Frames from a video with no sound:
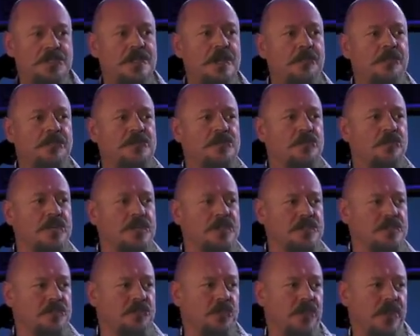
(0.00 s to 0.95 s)
a number of
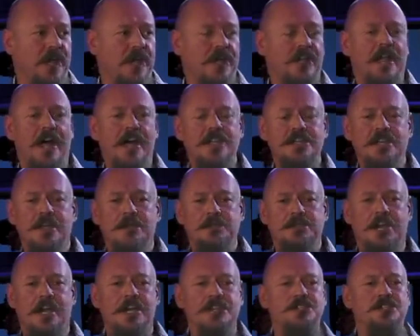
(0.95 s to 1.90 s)
reasons for that. A lot of times
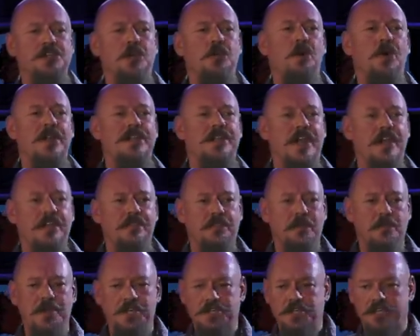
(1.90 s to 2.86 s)
guys don't want that
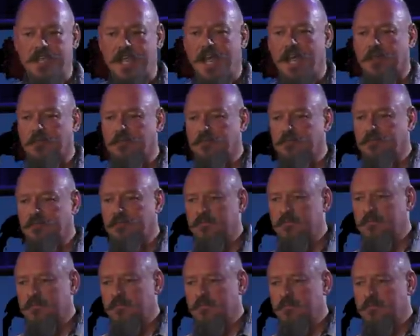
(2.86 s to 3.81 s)
information out.
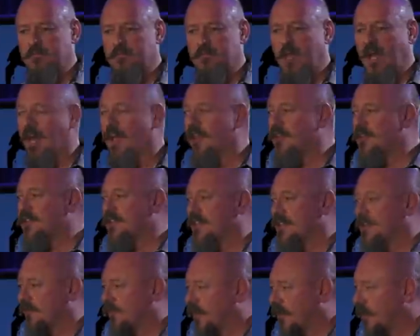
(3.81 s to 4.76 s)
Others,
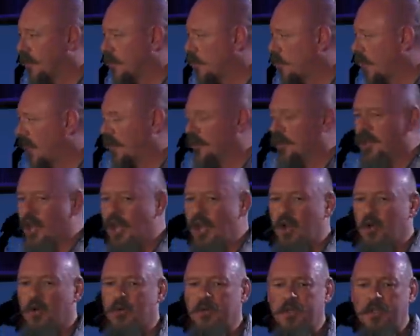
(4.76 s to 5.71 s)
it's fairly well
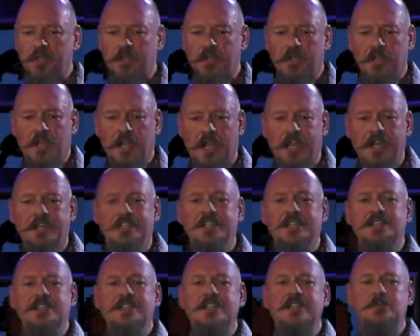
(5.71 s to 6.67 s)
known, and it
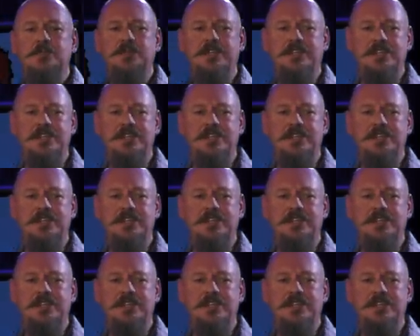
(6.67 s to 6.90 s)
doesn't need to be